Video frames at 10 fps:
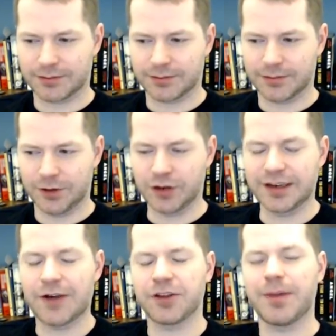you can
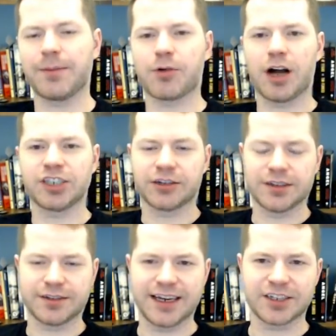definitely make broad
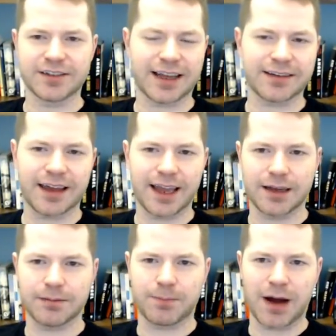generalizations. It's like
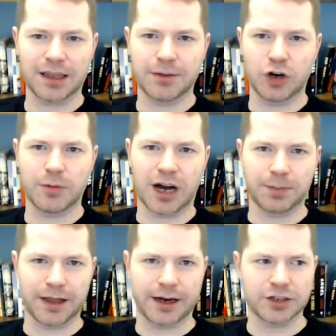saying pot limit Omaha
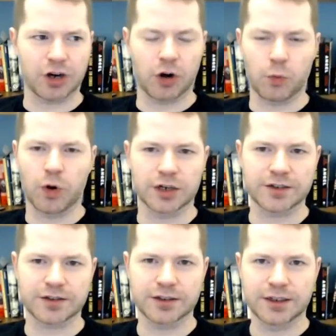players are
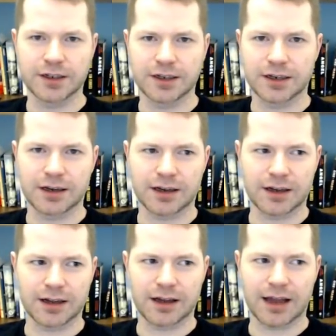worse
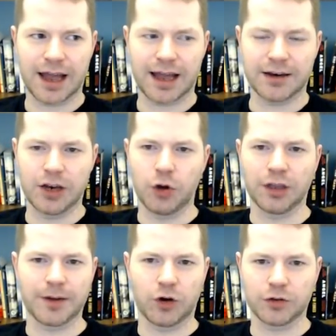at no
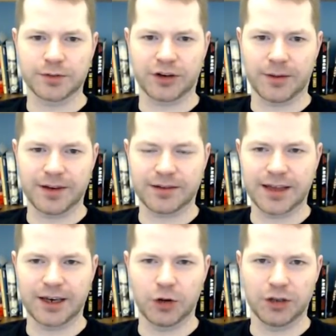limit hold'em tournaments
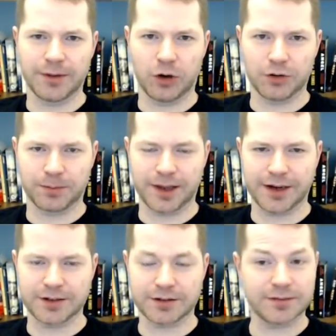than no limit hold'em
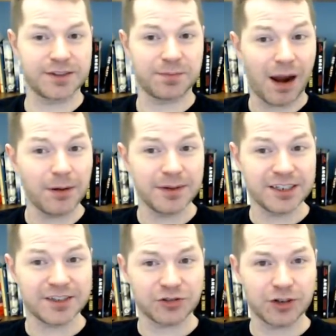players. It's probably
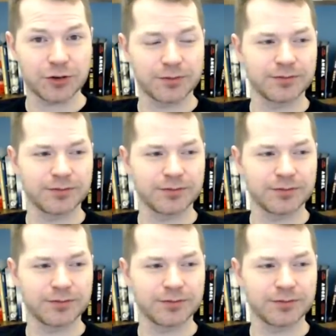just true